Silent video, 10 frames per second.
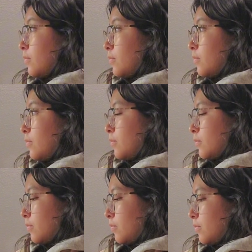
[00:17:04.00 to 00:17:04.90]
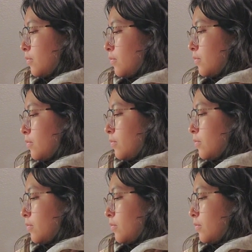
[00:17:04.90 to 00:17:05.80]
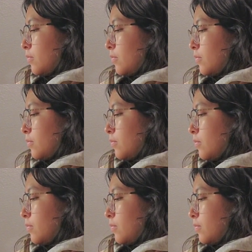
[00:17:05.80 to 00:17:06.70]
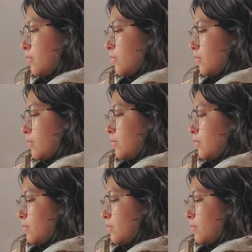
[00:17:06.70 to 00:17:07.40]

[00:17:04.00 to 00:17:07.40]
No one is speaking in this clip.